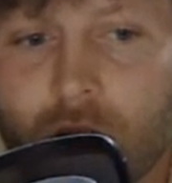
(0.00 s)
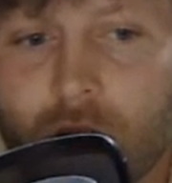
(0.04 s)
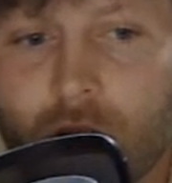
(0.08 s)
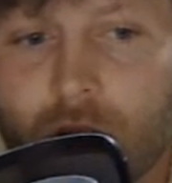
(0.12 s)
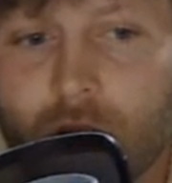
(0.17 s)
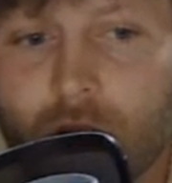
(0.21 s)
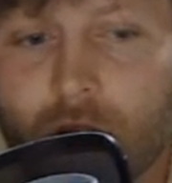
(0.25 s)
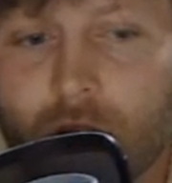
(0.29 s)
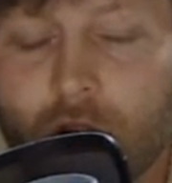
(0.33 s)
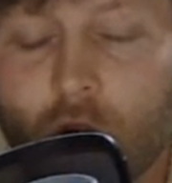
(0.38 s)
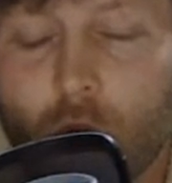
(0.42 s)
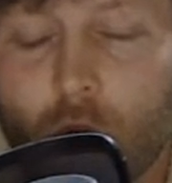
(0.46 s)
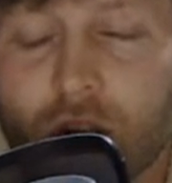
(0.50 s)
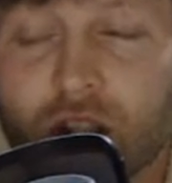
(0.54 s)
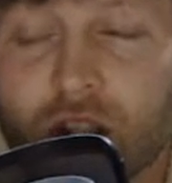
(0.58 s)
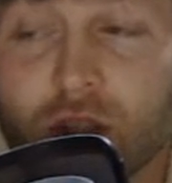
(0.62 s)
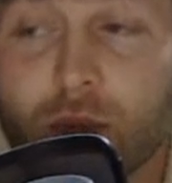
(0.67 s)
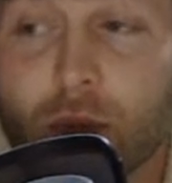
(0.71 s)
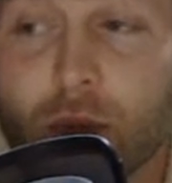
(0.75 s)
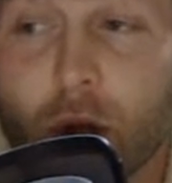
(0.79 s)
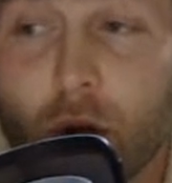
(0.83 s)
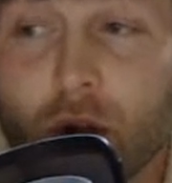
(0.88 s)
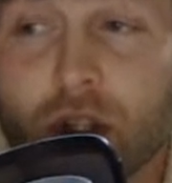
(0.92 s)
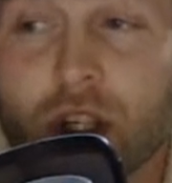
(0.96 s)

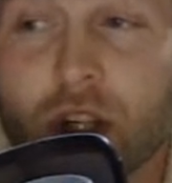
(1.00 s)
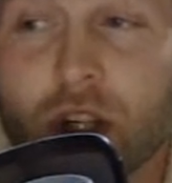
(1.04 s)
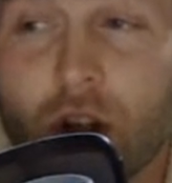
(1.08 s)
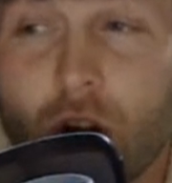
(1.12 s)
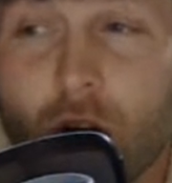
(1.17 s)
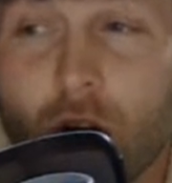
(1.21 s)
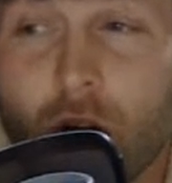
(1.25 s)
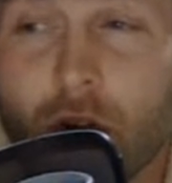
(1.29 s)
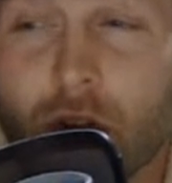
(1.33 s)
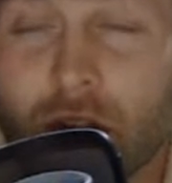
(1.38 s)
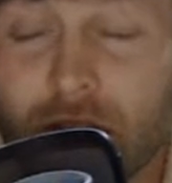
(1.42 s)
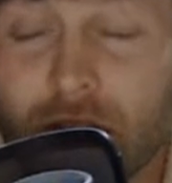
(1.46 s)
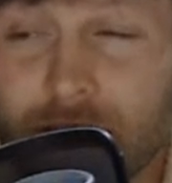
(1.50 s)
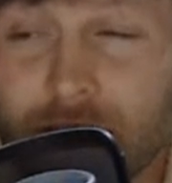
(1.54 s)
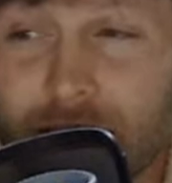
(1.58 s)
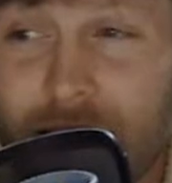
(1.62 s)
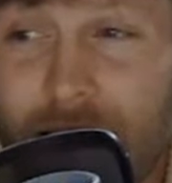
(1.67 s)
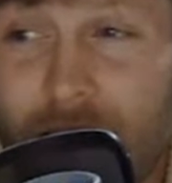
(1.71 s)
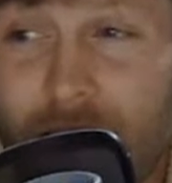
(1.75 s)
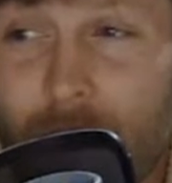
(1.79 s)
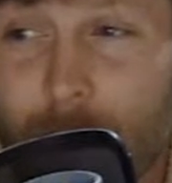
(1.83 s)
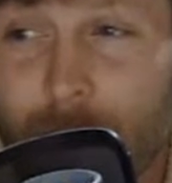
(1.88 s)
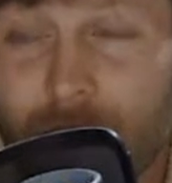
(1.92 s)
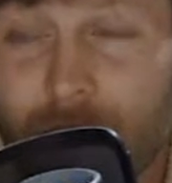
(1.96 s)
explosion off the
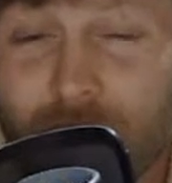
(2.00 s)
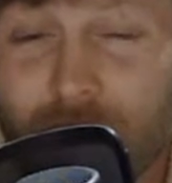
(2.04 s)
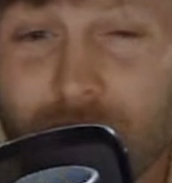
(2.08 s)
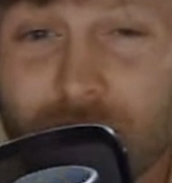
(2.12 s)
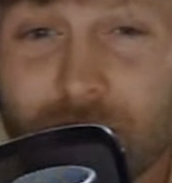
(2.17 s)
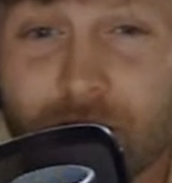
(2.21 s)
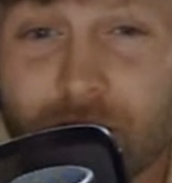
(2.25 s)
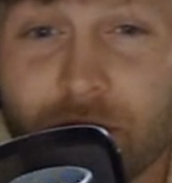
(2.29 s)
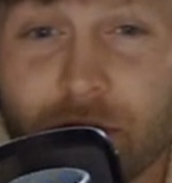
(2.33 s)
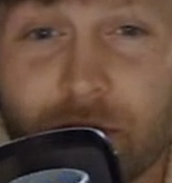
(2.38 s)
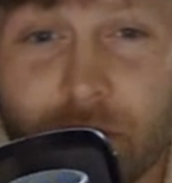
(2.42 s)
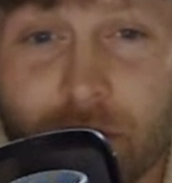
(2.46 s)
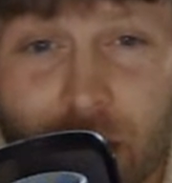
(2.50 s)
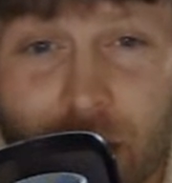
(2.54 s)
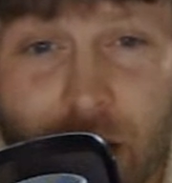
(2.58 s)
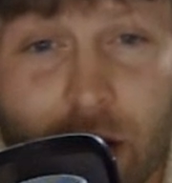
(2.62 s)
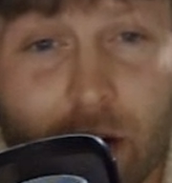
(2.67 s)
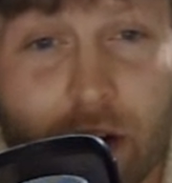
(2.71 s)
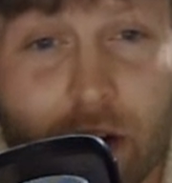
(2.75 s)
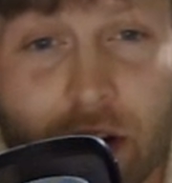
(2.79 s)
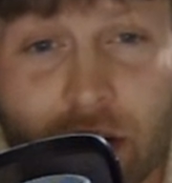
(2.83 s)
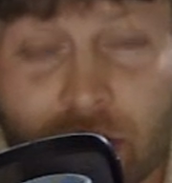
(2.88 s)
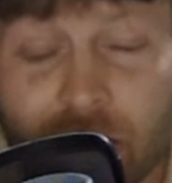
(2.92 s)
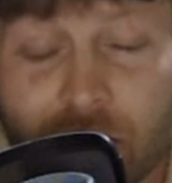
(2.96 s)
snap is
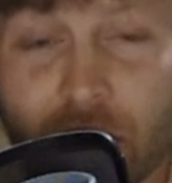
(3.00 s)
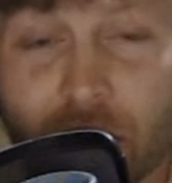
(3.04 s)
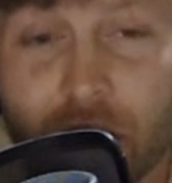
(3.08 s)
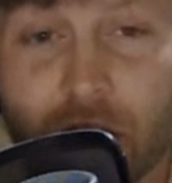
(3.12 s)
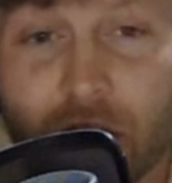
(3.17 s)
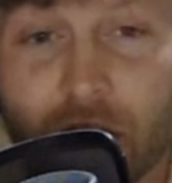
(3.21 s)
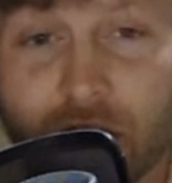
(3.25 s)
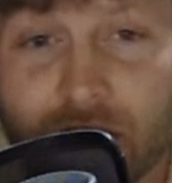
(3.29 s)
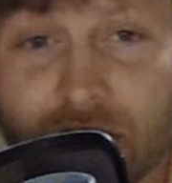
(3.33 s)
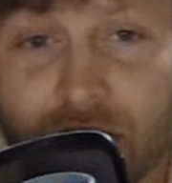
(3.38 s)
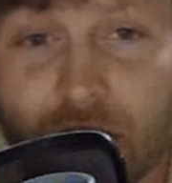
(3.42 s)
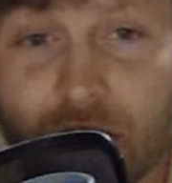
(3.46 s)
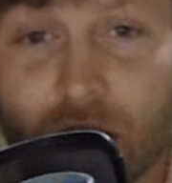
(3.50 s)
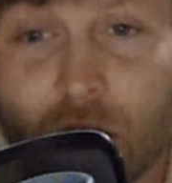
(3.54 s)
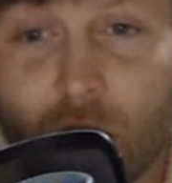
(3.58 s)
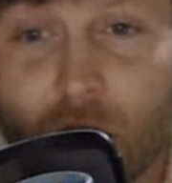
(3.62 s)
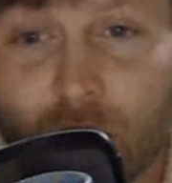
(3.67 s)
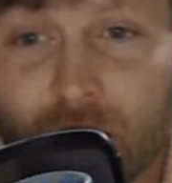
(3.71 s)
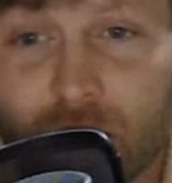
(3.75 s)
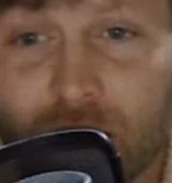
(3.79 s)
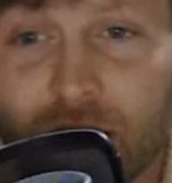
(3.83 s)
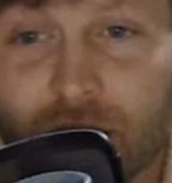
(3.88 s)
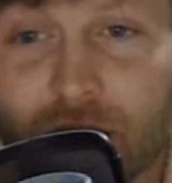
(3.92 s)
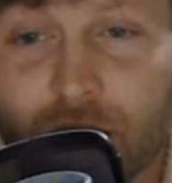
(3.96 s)
very, very slow
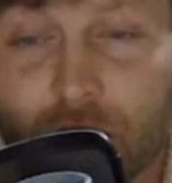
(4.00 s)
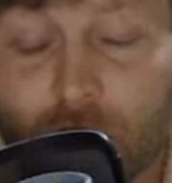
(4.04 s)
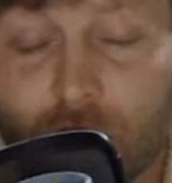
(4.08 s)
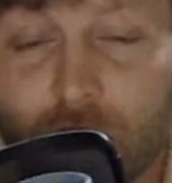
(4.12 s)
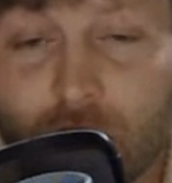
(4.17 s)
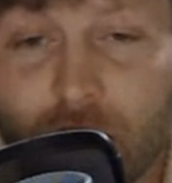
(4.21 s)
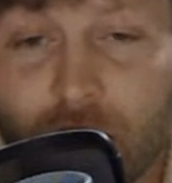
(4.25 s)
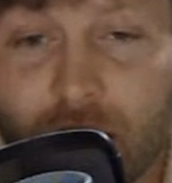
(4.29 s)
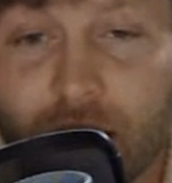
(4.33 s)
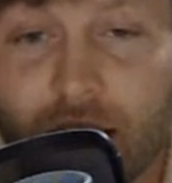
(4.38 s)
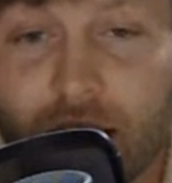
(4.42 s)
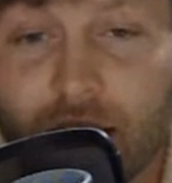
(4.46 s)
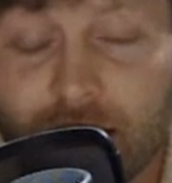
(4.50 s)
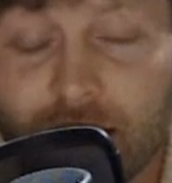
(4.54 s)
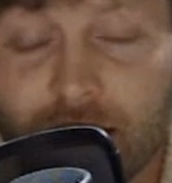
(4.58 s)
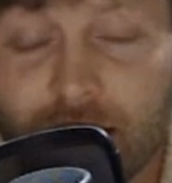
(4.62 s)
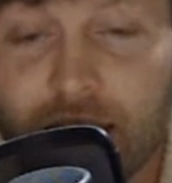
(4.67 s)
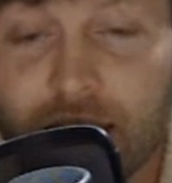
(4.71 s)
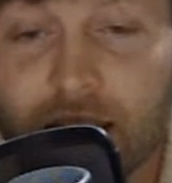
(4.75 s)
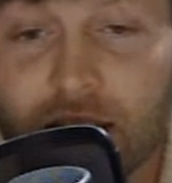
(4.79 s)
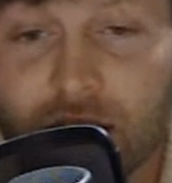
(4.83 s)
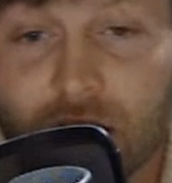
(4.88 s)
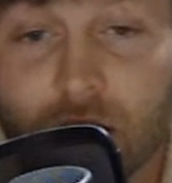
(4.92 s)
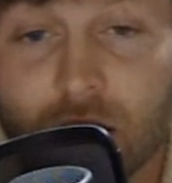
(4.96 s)
still, and he
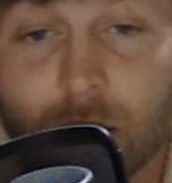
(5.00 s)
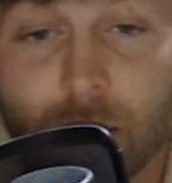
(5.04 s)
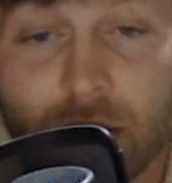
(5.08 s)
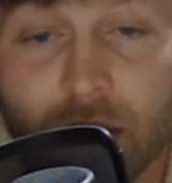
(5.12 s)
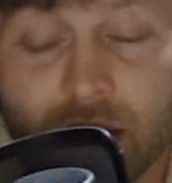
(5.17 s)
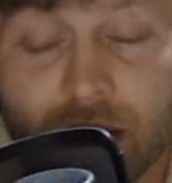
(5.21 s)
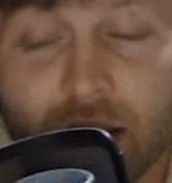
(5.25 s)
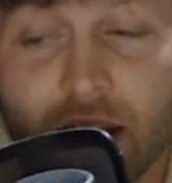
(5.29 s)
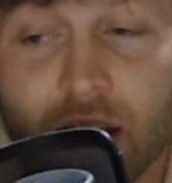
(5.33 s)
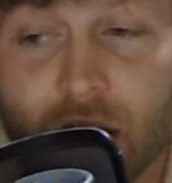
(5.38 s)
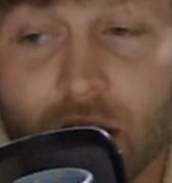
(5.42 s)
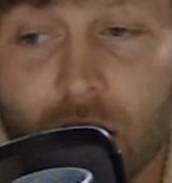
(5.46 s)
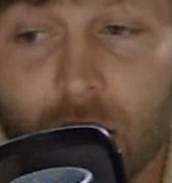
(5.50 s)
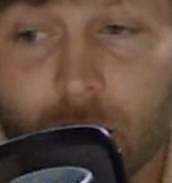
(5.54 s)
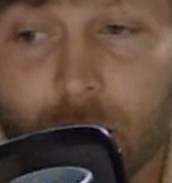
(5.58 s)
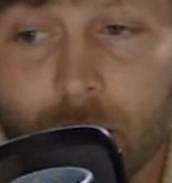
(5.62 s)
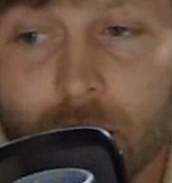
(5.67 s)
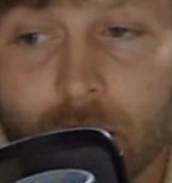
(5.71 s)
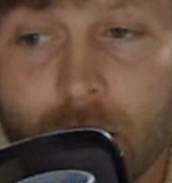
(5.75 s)
needs to pick that up.